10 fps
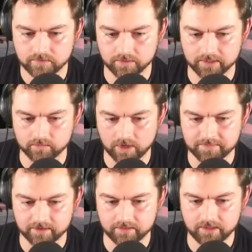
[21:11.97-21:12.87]
We go ahead and wipe
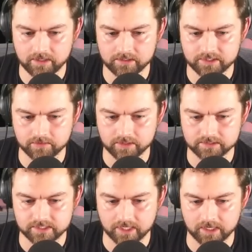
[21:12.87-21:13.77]
out these
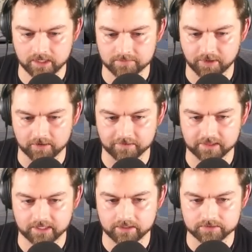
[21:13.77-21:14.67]
units and perfect.
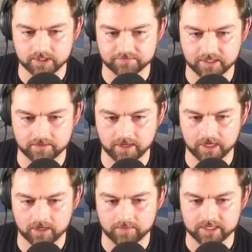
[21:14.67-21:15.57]
That kills off them
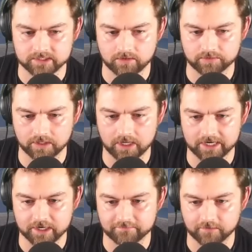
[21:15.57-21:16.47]
and we get to hold the line
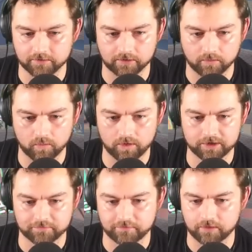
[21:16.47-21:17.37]
here further.
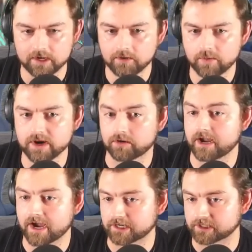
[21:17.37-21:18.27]
Wonderful. We are
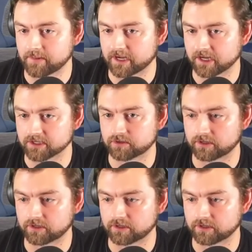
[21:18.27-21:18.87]
actually making a strong